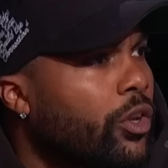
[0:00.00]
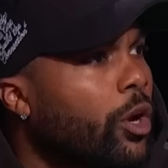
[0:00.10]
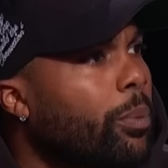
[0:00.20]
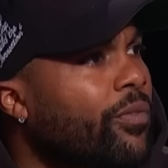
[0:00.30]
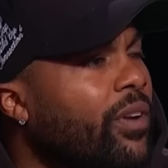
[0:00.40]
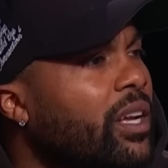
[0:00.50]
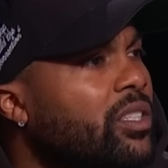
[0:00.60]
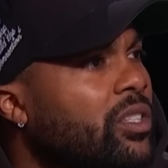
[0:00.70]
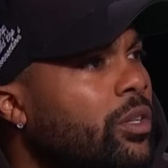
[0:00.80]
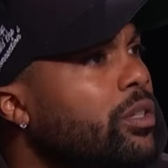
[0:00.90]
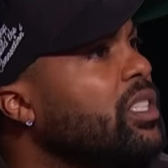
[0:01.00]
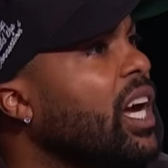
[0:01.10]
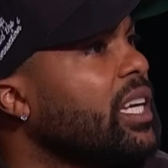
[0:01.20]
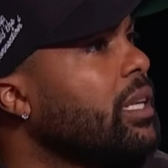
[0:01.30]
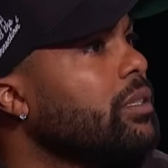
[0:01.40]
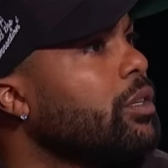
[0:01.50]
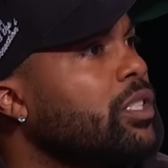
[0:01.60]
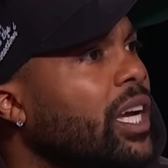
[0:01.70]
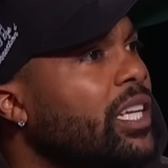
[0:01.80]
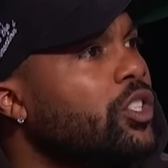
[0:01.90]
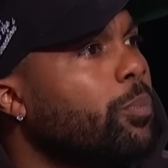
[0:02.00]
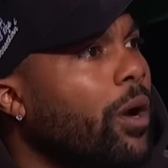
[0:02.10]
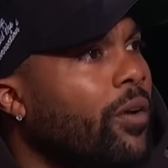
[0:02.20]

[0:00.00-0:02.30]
You you're know professional. You, you you're tucking, professional. You're tucking too